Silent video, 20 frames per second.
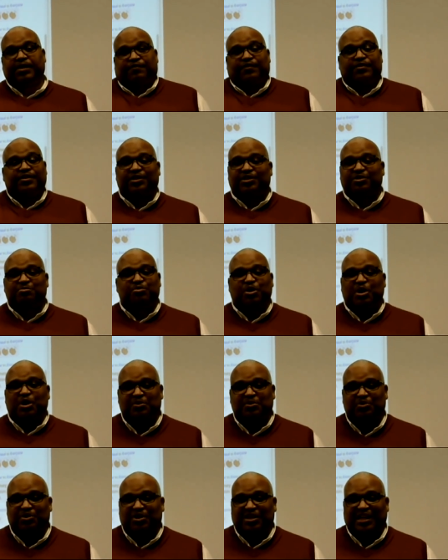if another
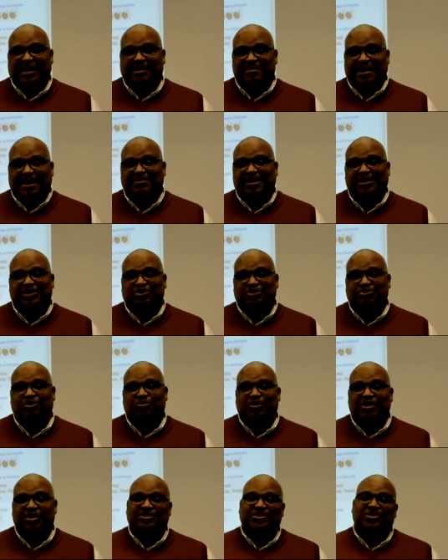moment will come. I'm not
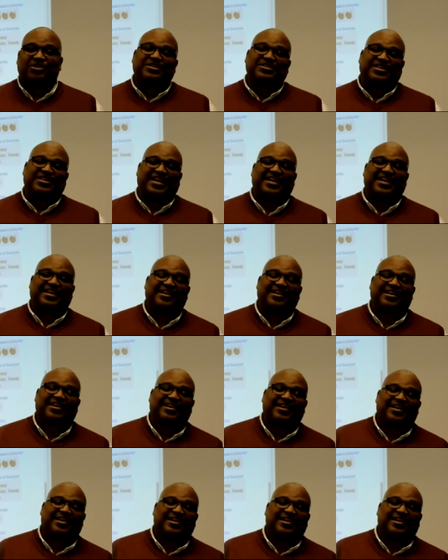sure what it's going to take.